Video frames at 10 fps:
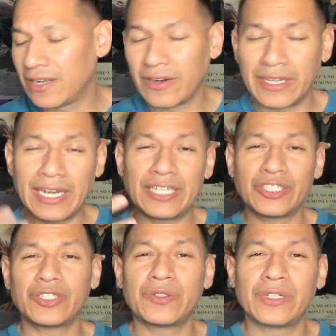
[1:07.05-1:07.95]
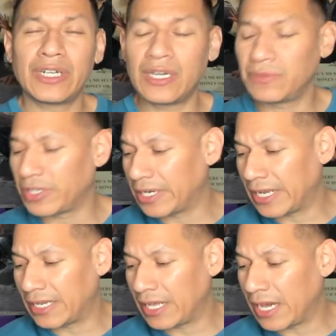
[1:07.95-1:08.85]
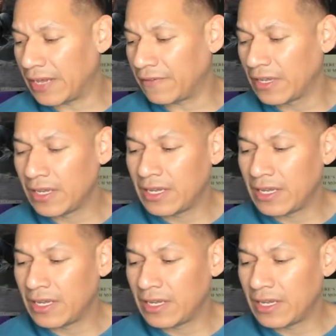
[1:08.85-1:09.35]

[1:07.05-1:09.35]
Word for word: or that I showed um, during that live.